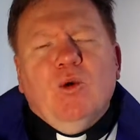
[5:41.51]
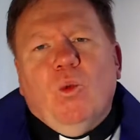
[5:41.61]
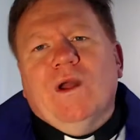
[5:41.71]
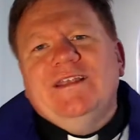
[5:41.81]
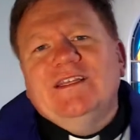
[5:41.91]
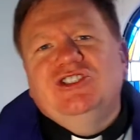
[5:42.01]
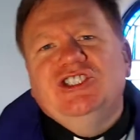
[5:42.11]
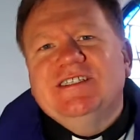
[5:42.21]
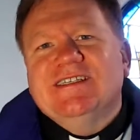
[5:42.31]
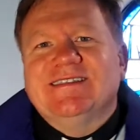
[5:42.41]
What did
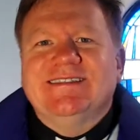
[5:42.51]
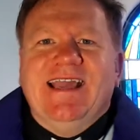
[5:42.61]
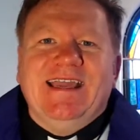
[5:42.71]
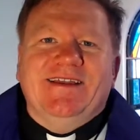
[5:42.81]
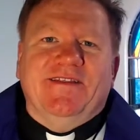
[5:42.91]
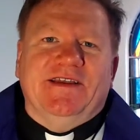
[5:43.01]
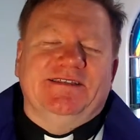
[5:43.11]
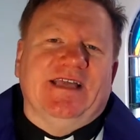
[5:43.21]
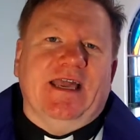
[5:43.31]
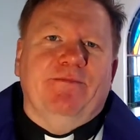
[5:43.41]
Jesus say to the
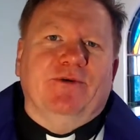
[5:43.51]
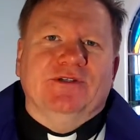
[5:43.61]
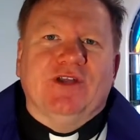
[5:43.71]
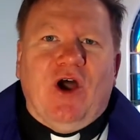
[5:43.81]
disciples